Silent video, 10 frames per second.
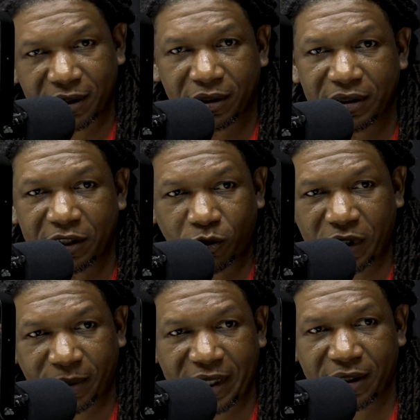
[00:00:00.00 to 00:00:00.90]
this who
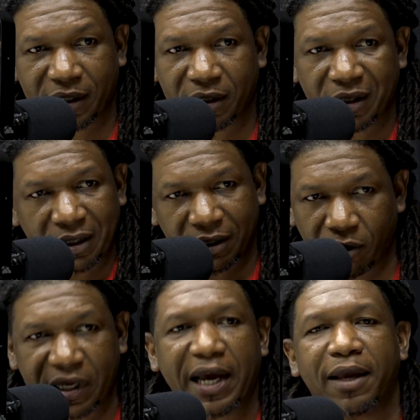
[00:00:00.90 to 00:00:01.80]
you with?
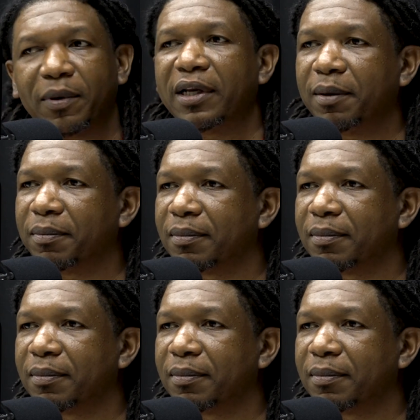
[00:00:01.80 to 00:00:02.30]
Okay, I with them.